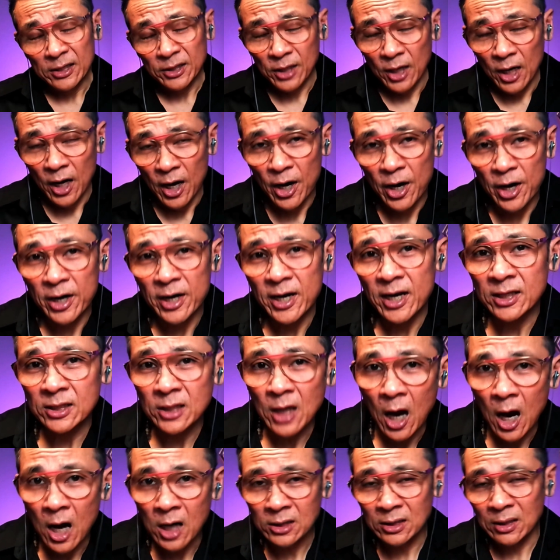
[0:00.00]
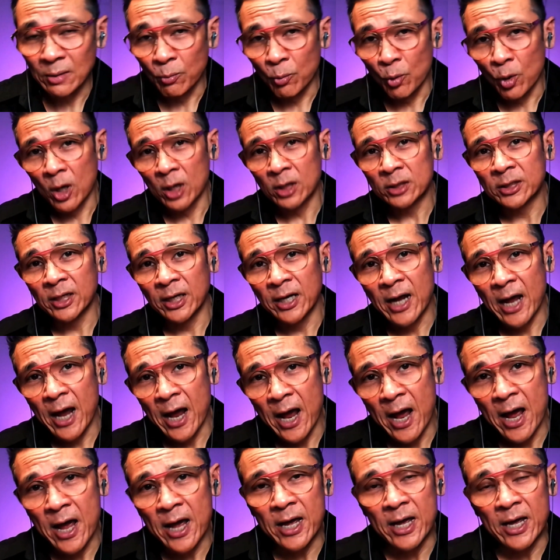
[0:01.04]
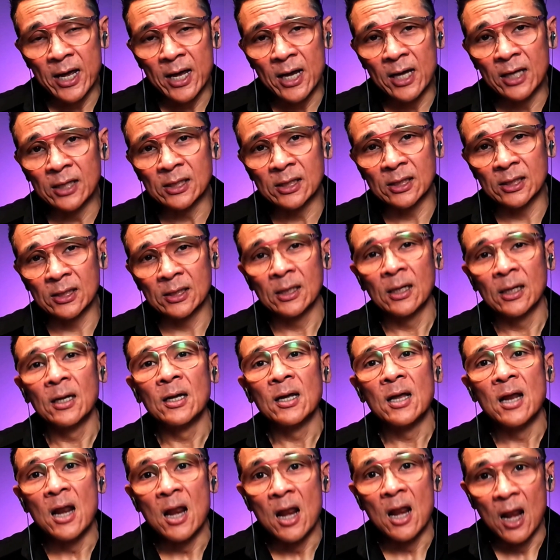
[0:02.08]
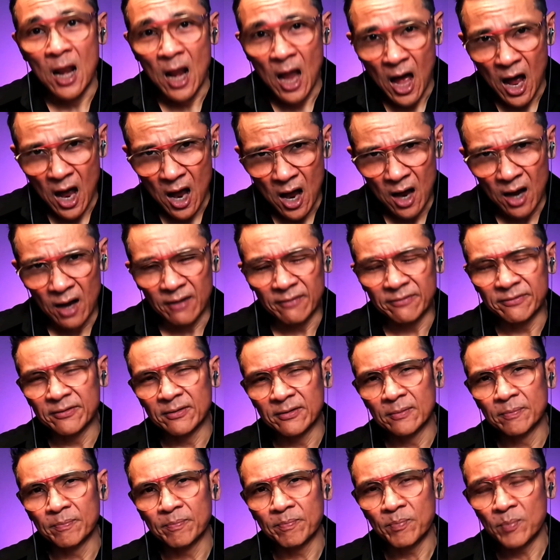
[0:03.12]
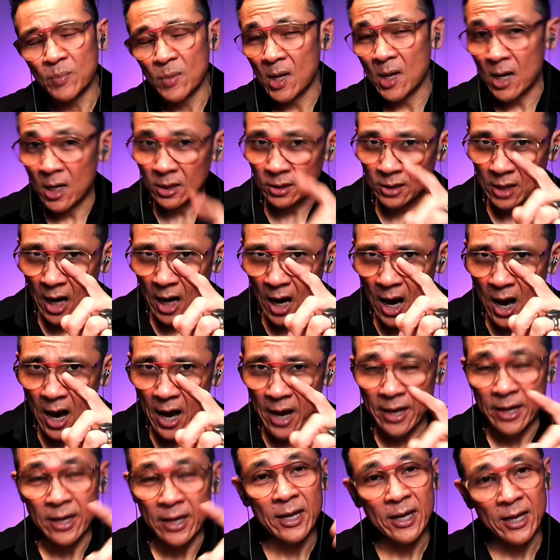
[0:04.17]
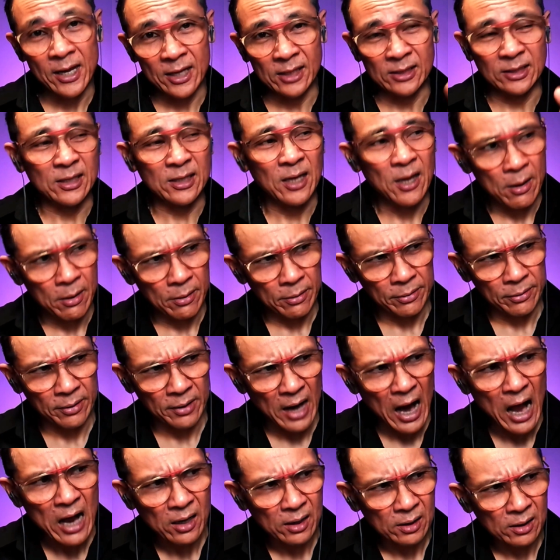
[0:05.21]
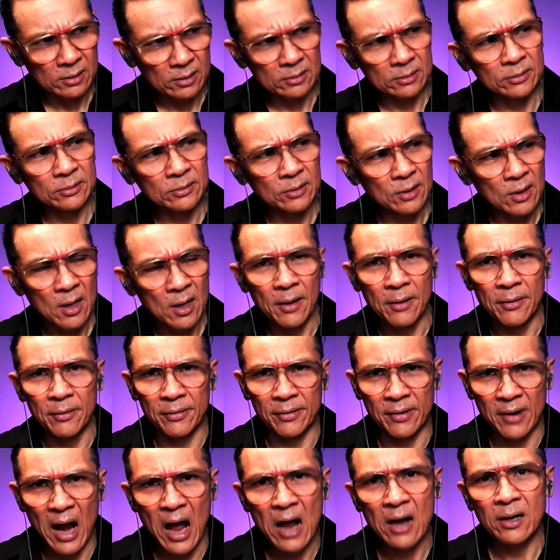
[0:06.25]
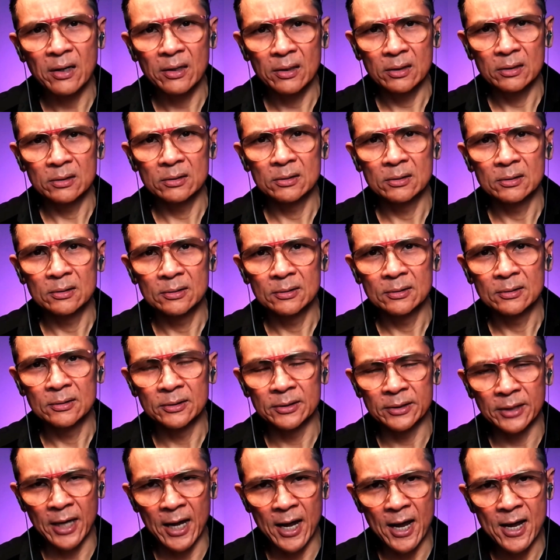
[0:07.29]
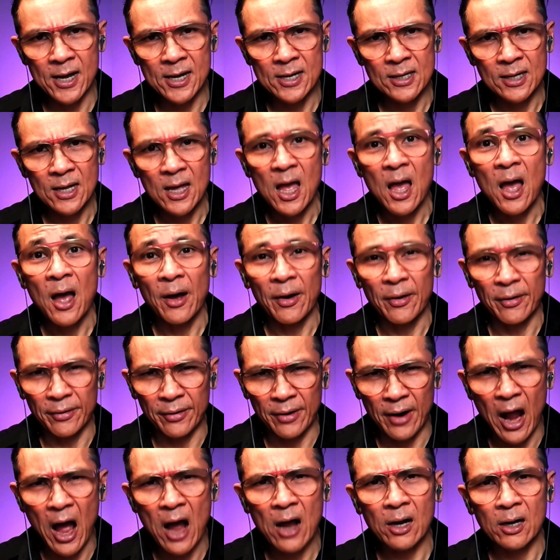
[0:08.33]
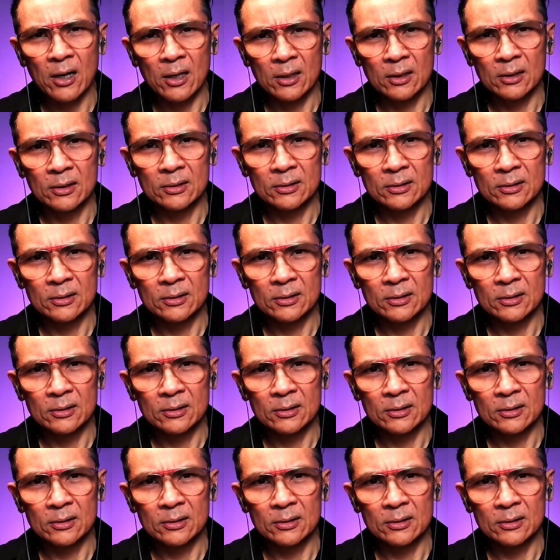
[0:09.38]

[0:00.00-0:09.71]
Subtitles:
Let's learn this awesome word today is love. In Thai is rak, rak, okay? Rak.